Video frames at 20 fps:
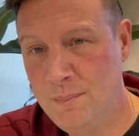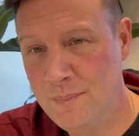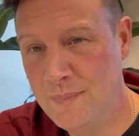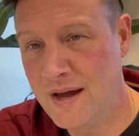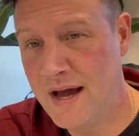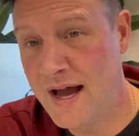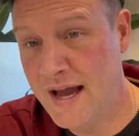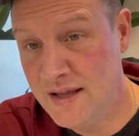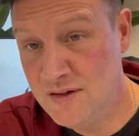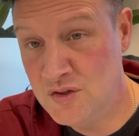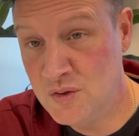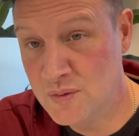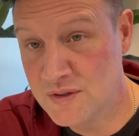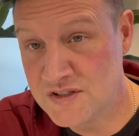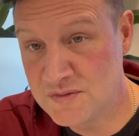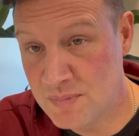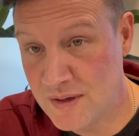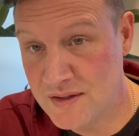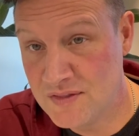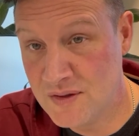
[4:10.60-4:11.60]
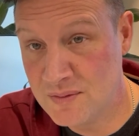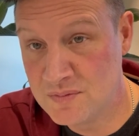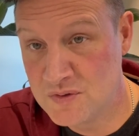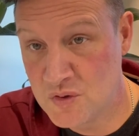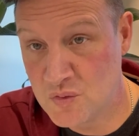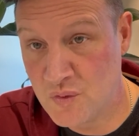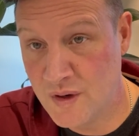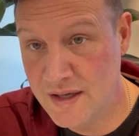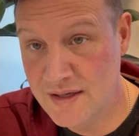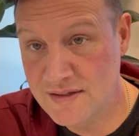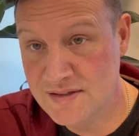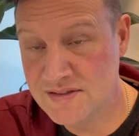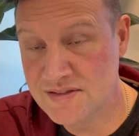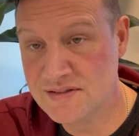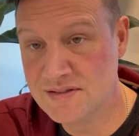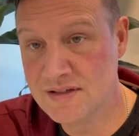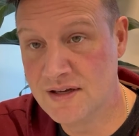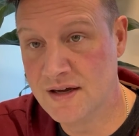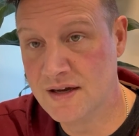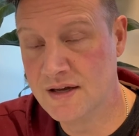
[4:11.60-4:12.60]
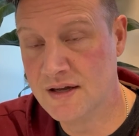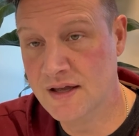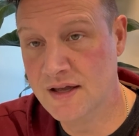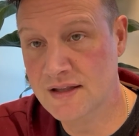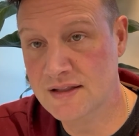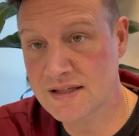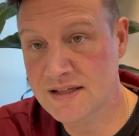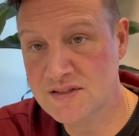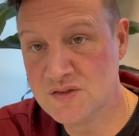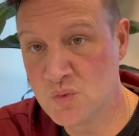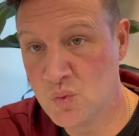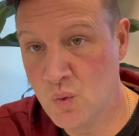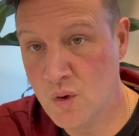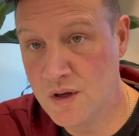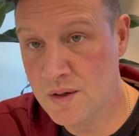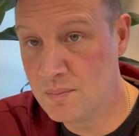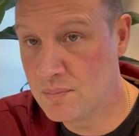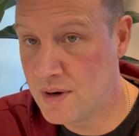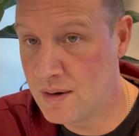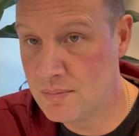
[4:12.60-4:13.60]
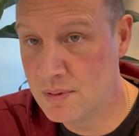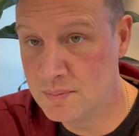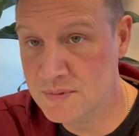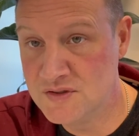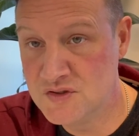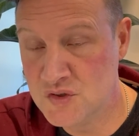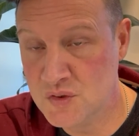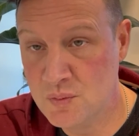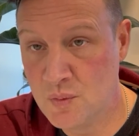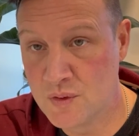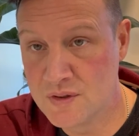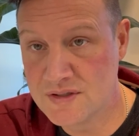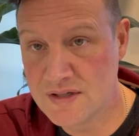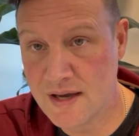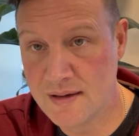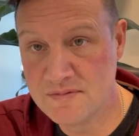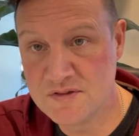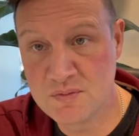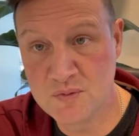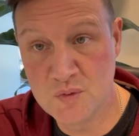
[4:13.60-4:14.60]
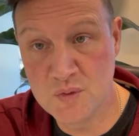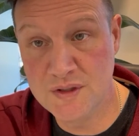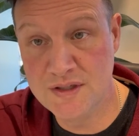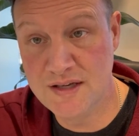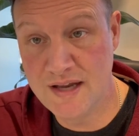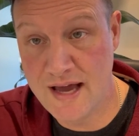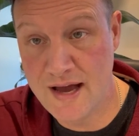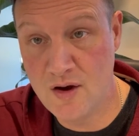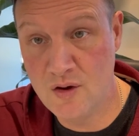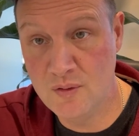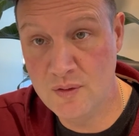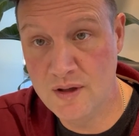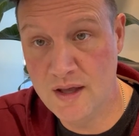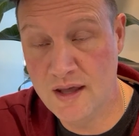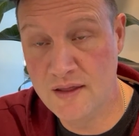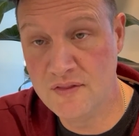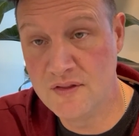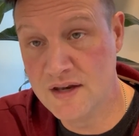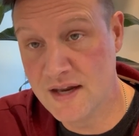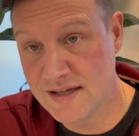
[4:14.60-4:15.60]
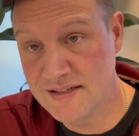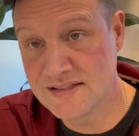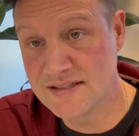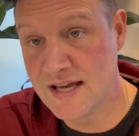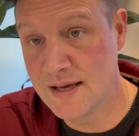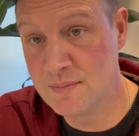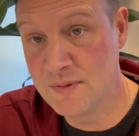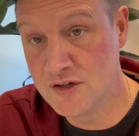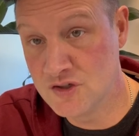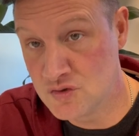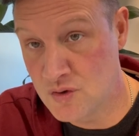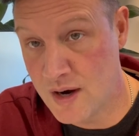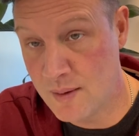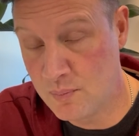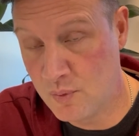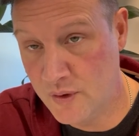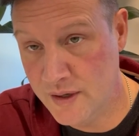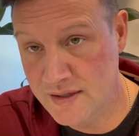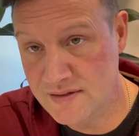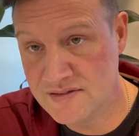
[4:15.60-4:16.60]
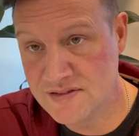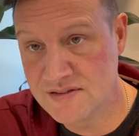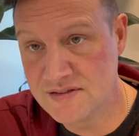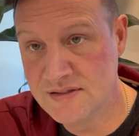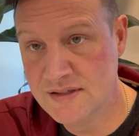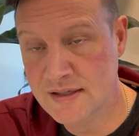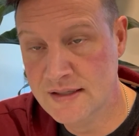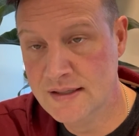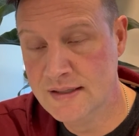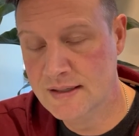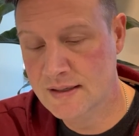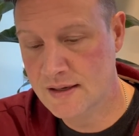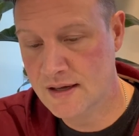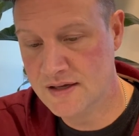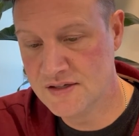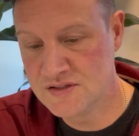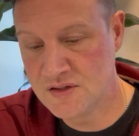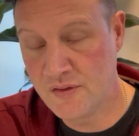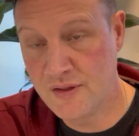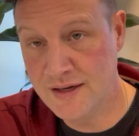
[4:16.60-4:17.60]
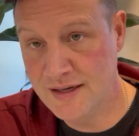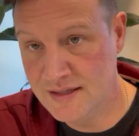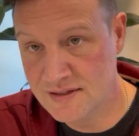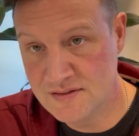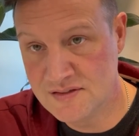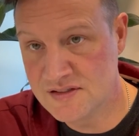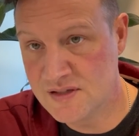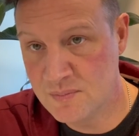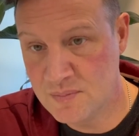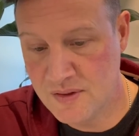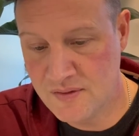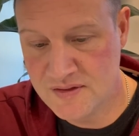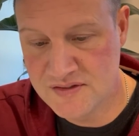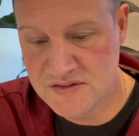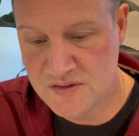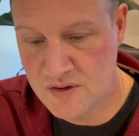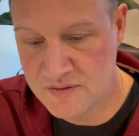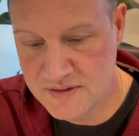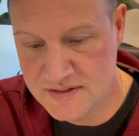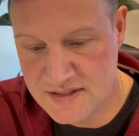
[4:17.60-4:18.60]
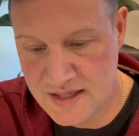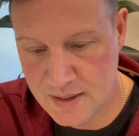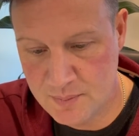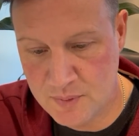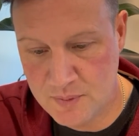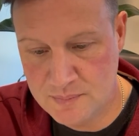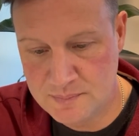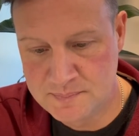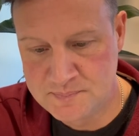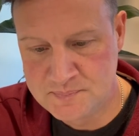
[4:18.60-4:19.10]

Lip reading: I do expect them to raise at least one, probably two more times between now and the next time they drop rates. So that is something that's on the table.